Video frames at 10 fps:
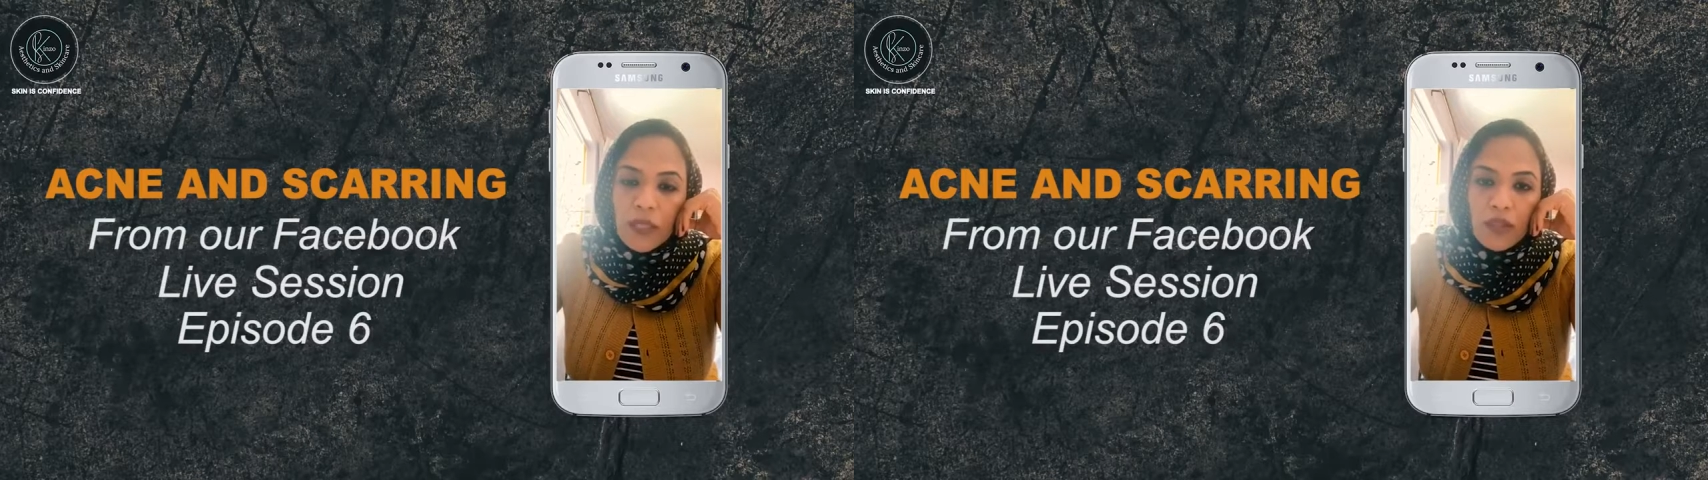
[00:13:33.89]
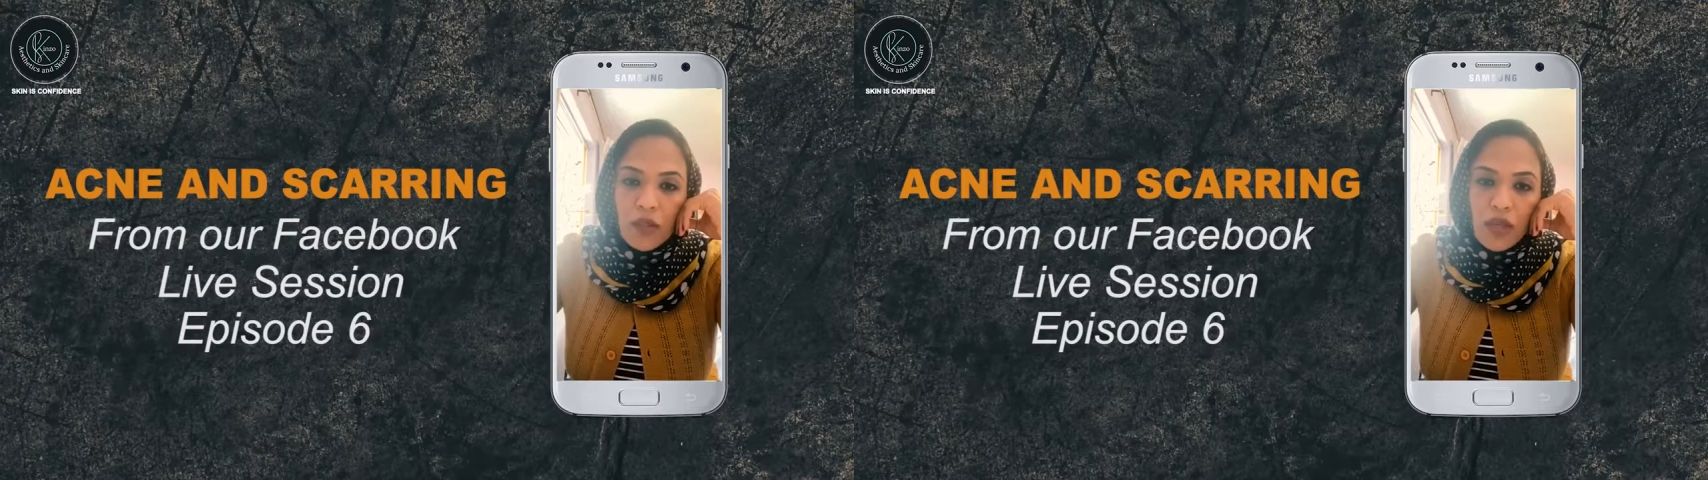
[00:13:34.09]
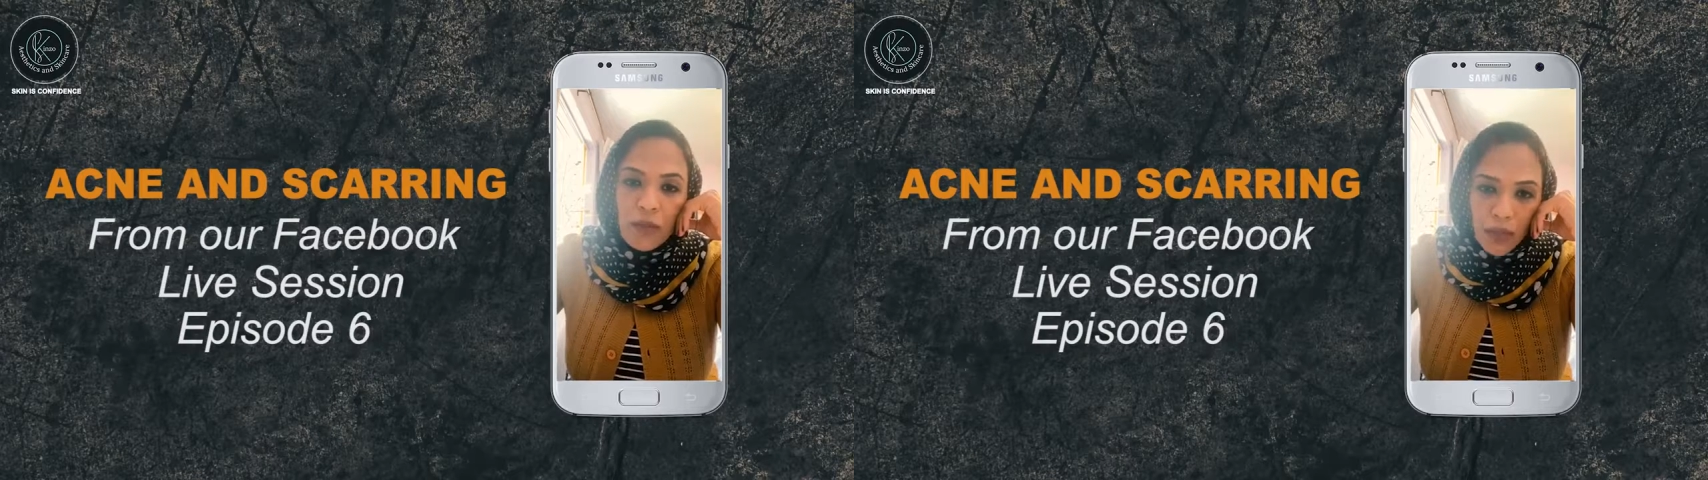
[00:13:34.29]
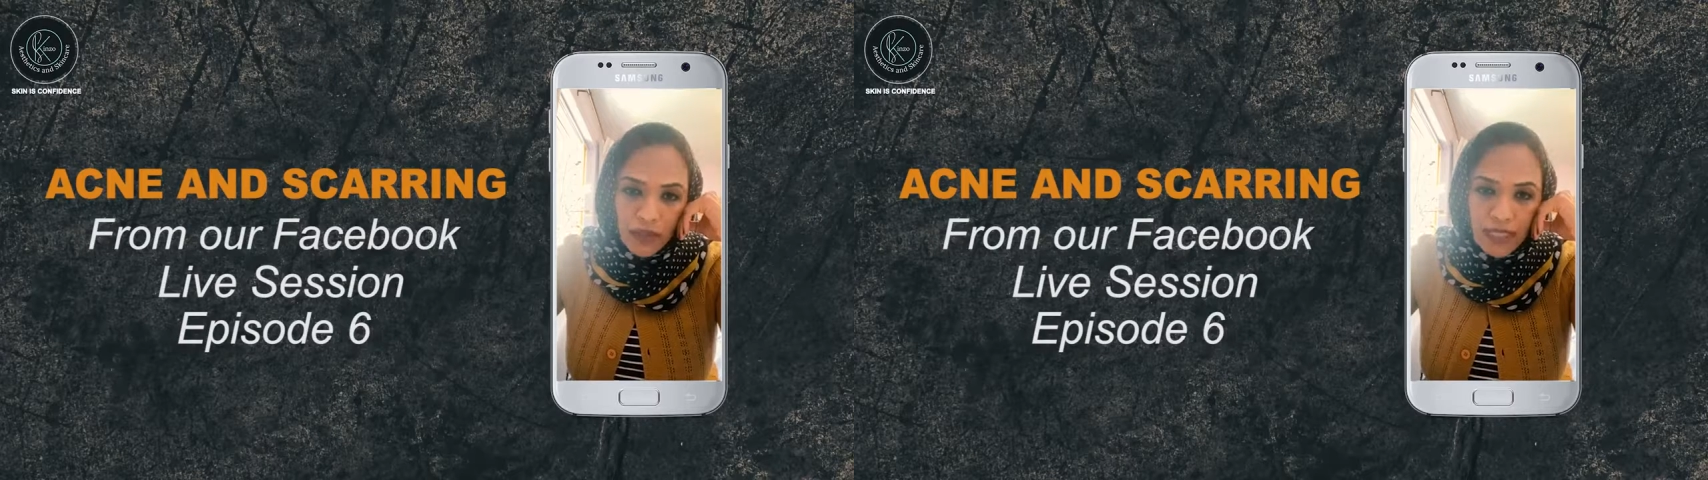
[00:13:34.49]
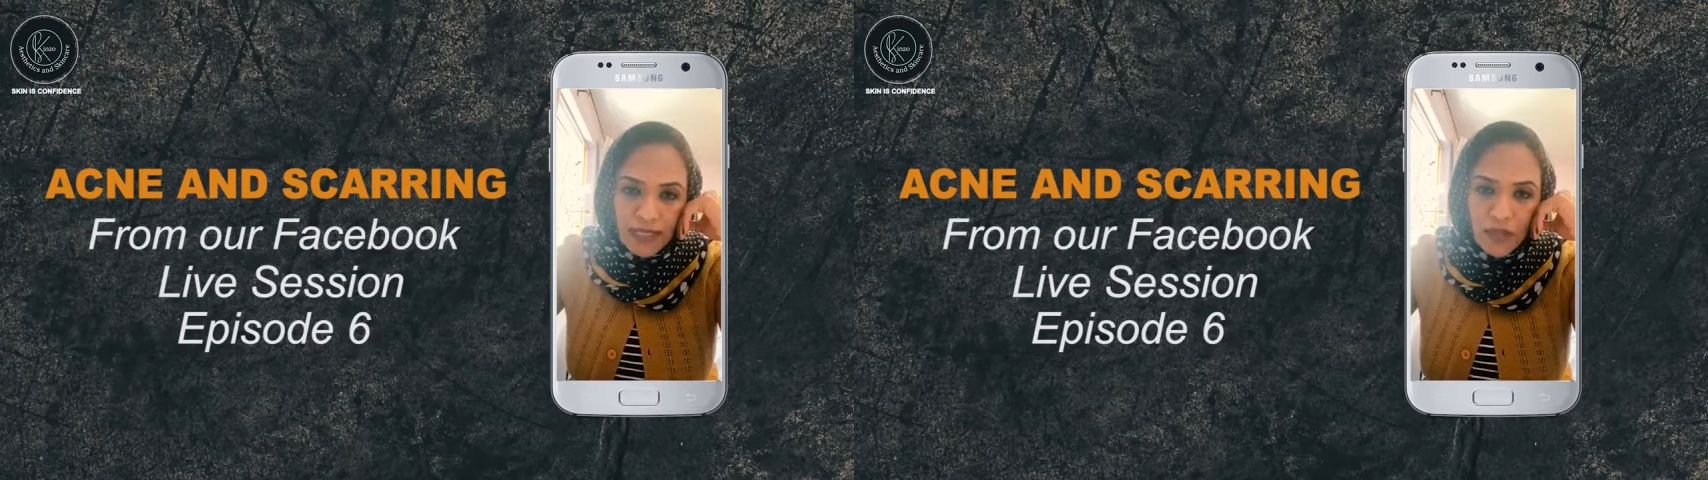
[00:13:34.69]
We can talk
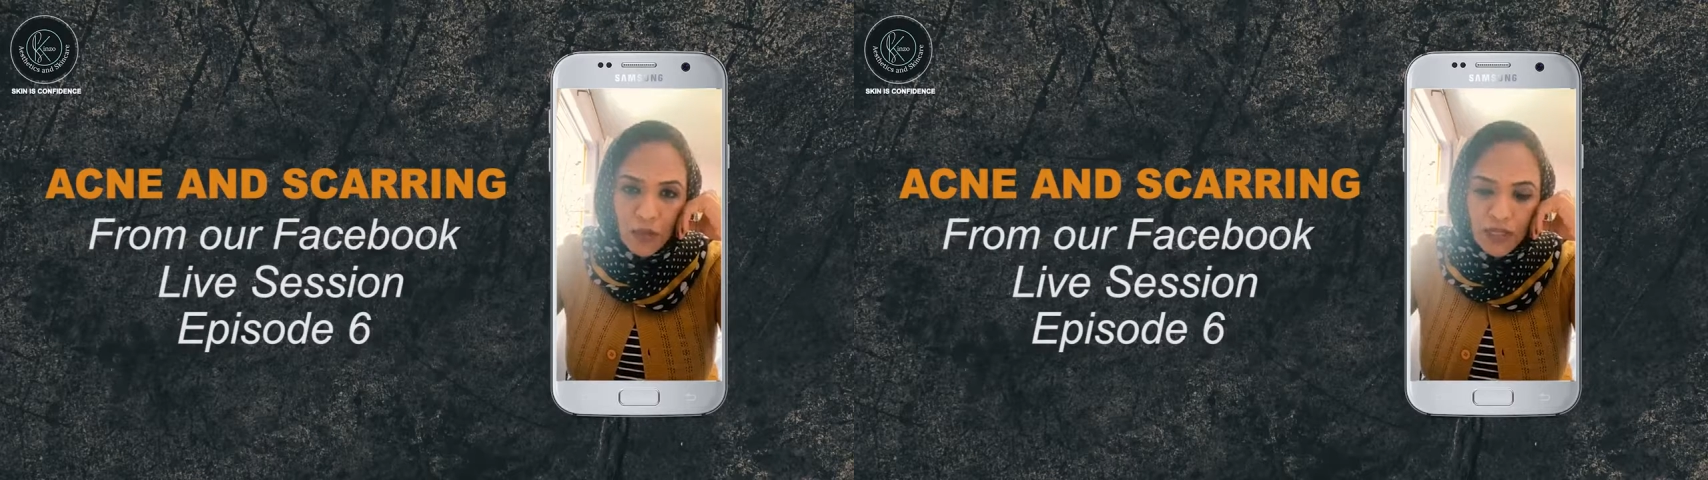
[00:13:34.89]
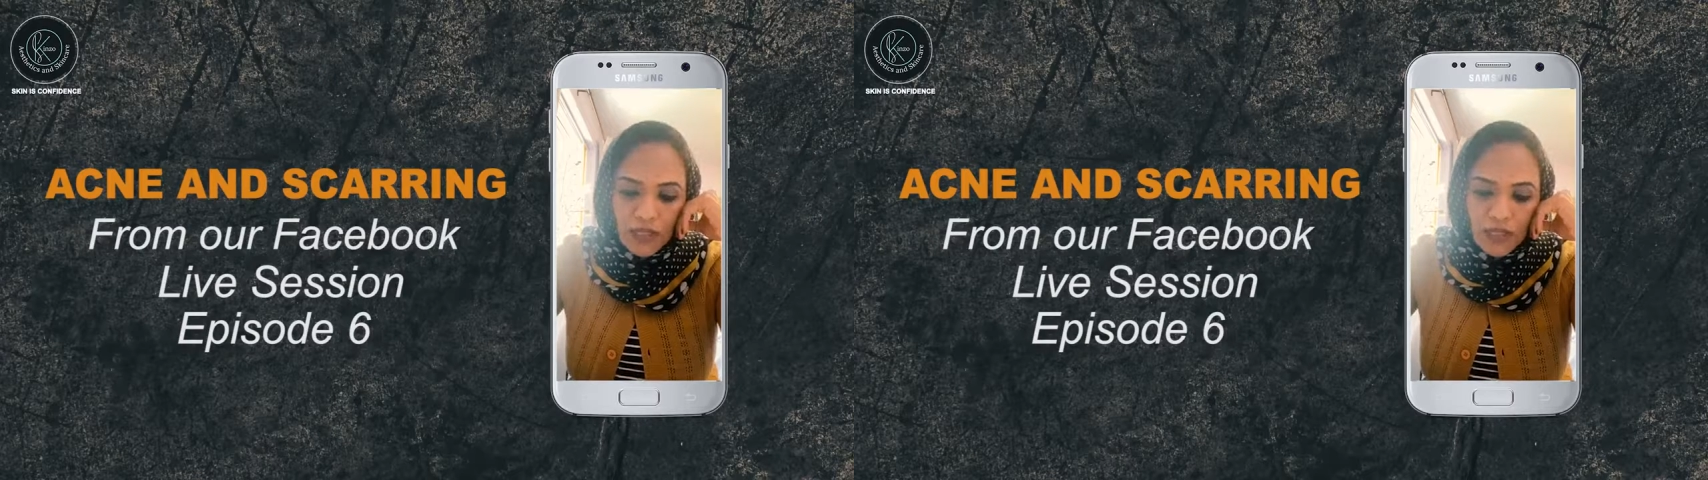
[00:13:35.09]
about lasers one